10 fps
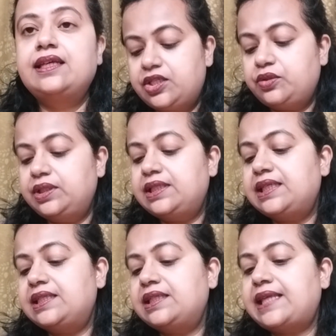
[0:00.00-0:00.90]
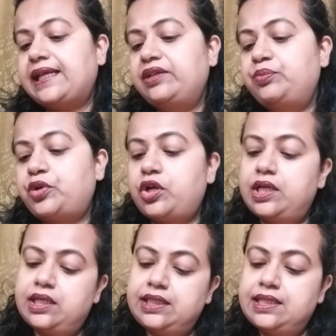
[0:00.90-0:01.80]
So this is the second
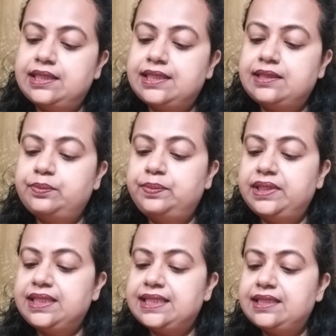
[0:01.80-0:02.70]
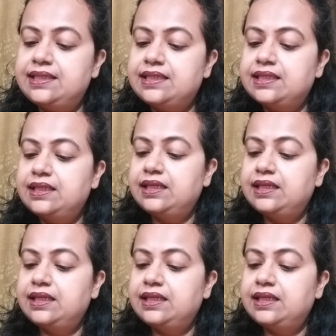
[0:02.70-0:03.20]
product, and it's the Bliscent